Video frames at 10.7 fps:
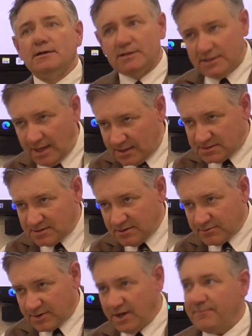Yes.
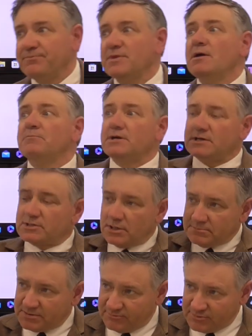Okay? But in
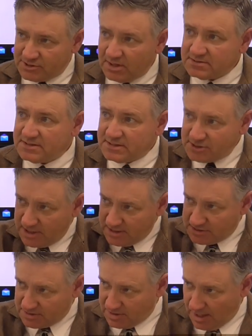terms of just the
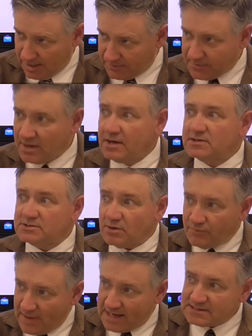change in height.
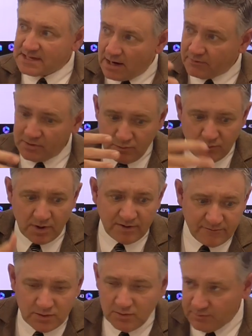So that's how you want
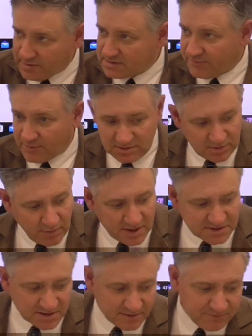to view this first
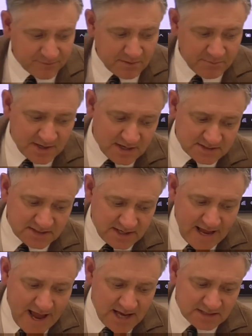question. Because
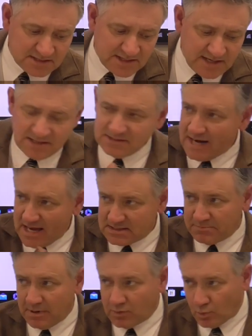it doesn't
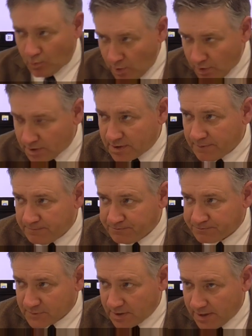ask about the work,
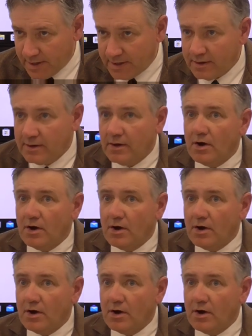okay?